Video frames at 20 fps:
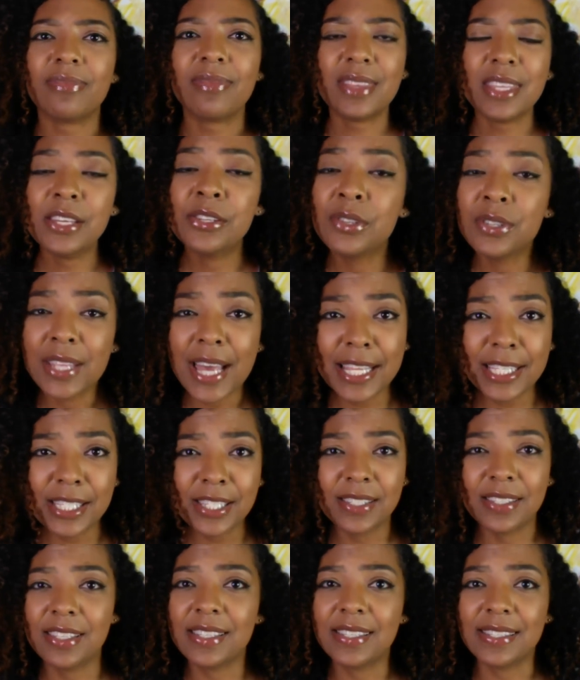So
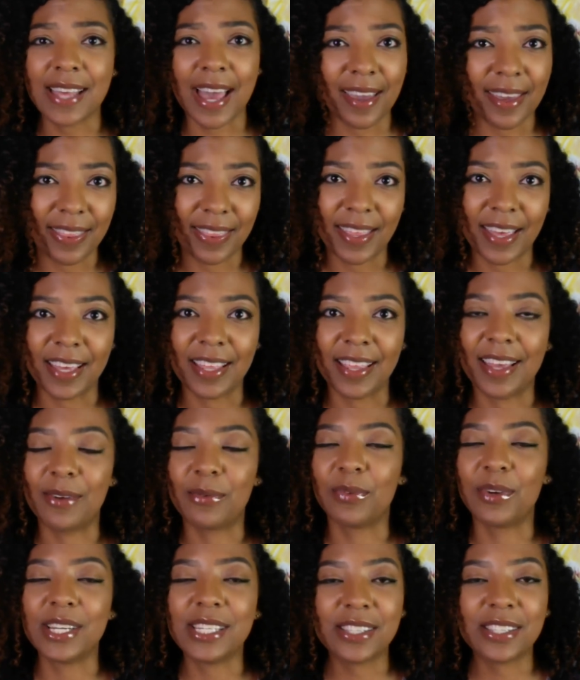that's the second thing,
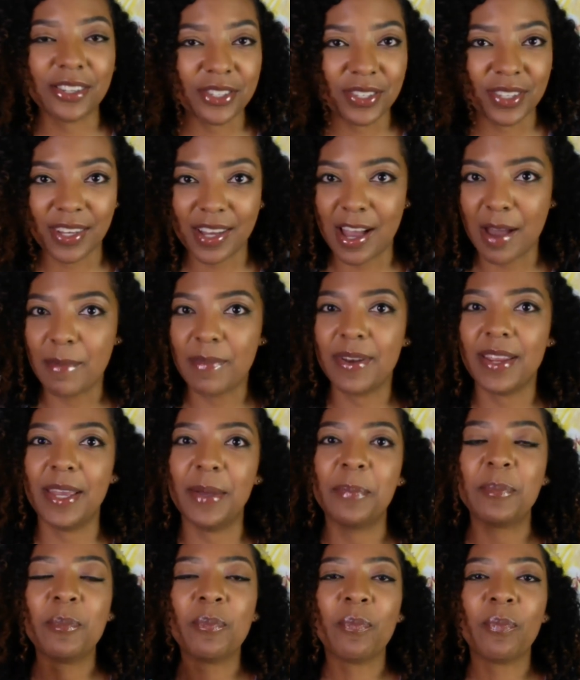like research the
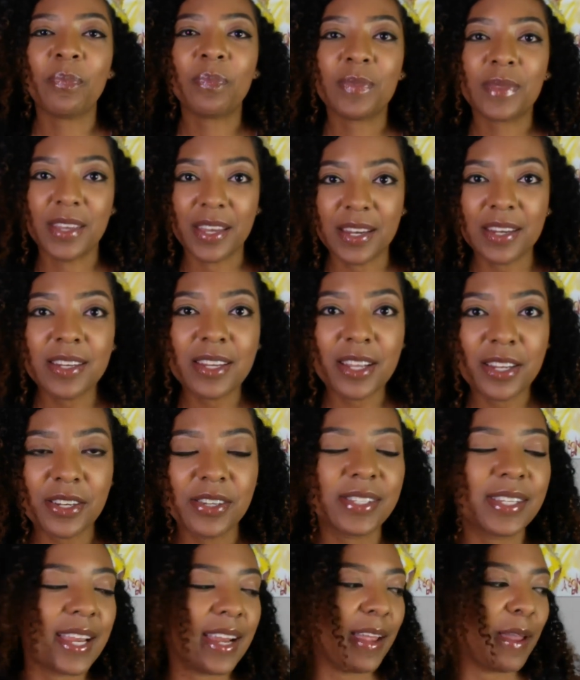company, get an
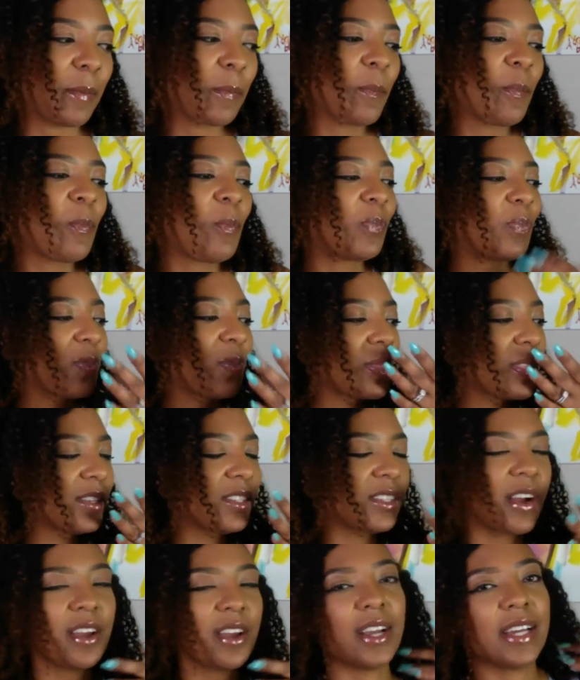understanding.
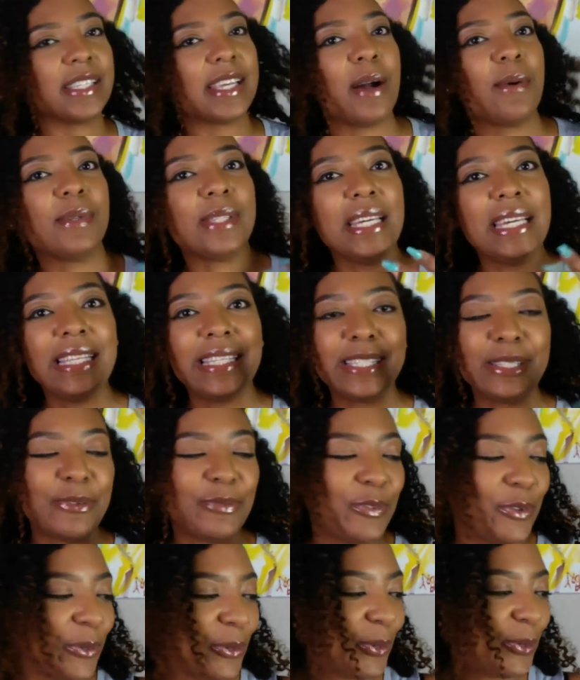Sorry, you guys, I was eating some
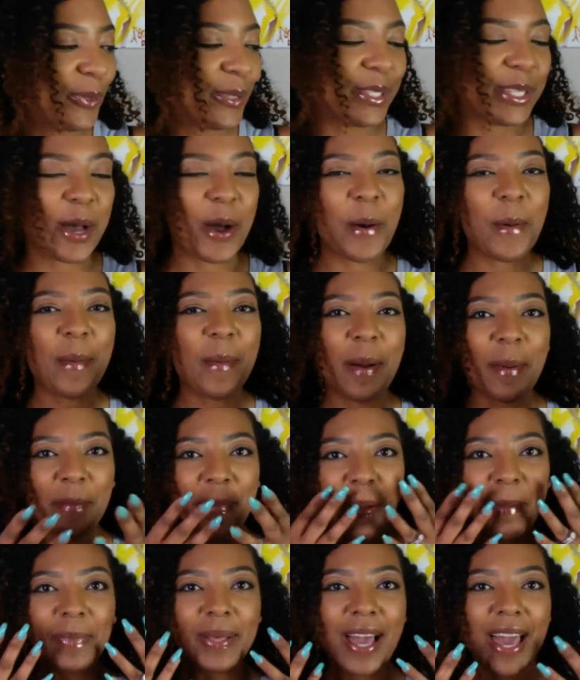food, so
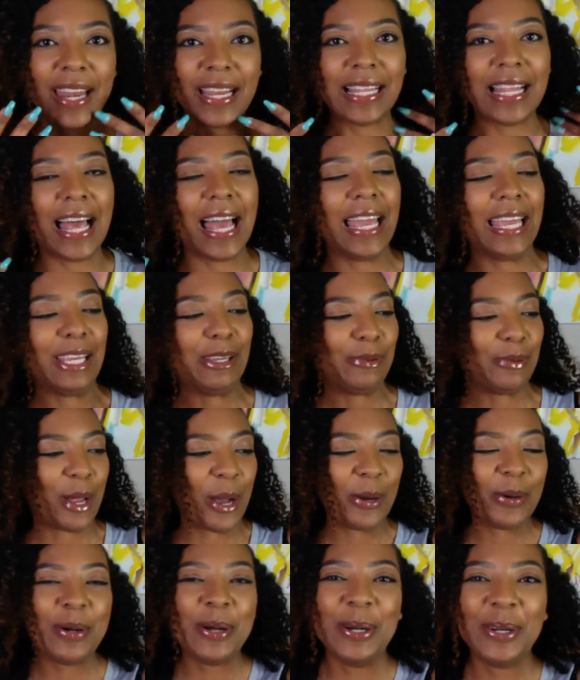I'm kind of like,
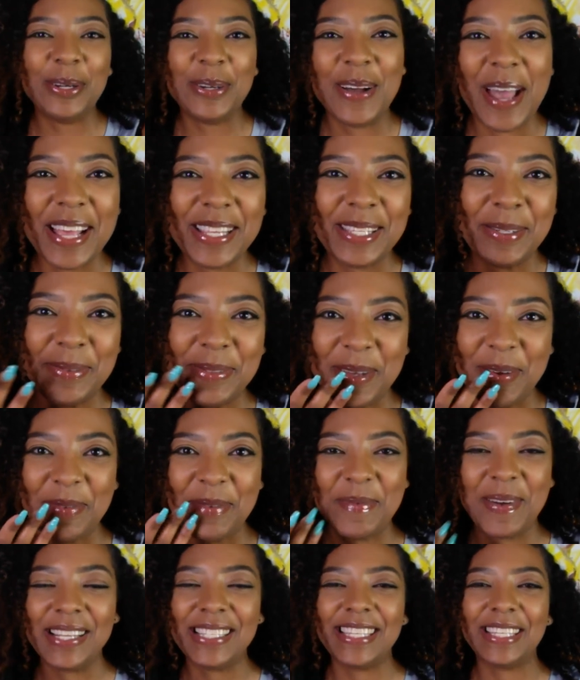had some stuff
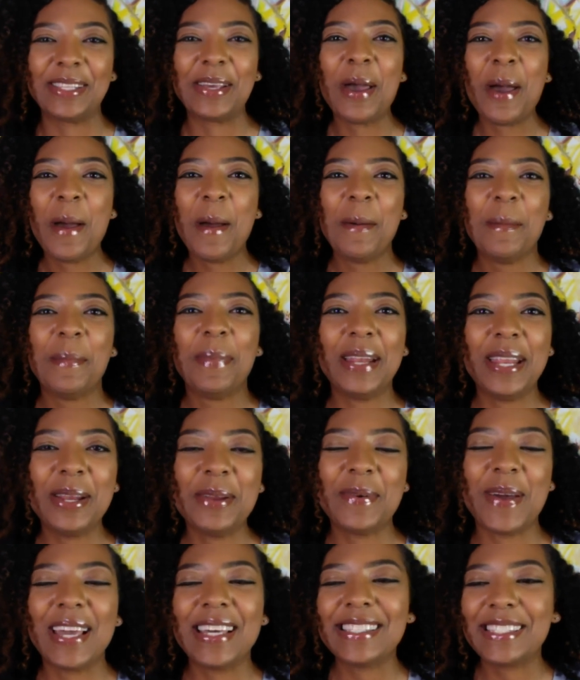in my teeth. But
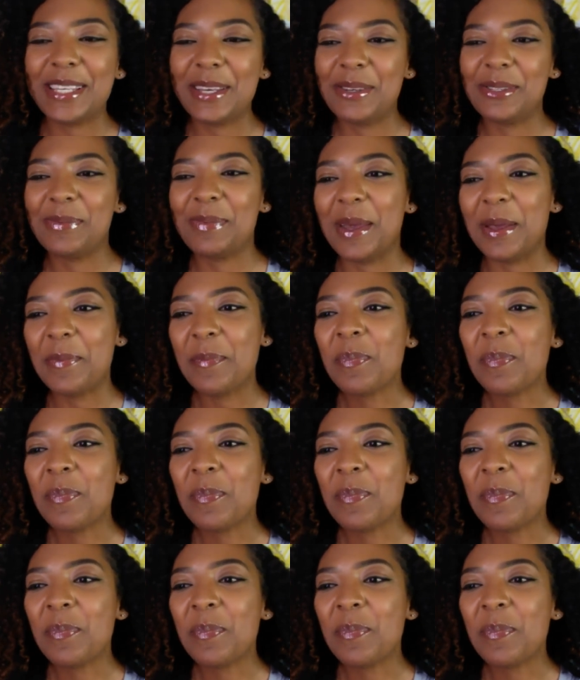anyway, excuse me.